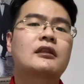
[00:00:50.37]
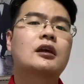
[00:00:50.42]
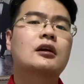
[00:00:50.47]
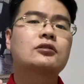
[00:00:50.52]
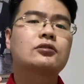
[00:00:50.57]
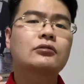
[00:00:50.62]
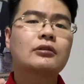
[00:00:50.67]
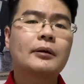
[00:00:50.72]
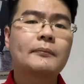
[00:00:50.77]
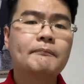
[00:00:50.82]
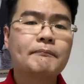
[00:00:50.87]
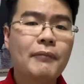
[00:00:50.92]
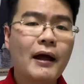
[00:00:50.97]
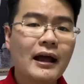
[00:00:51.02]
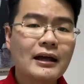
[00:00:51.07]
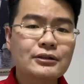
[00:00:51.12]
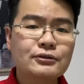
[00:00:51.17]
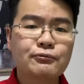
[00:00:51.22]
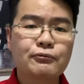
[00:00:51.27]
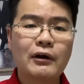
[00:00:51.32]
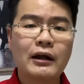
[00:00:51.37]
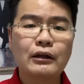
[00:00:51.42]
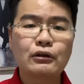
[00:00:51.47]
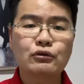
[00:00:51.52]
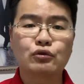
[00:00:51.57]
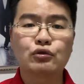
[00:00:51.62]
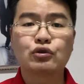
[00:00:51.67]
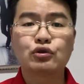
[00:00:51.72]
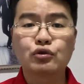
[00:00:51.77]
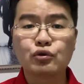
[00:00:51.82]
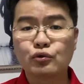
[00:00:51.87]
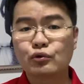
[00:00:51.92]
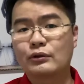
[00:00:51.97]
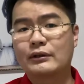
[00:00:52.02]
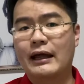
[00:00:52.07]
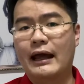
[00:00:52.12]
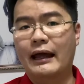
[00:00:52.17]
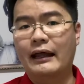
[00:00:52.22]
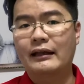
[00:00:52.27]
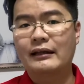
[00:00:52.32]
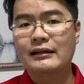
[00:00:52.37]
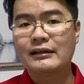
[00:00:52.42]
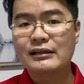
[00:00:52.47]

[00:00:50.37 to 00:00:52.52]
So the best way to do that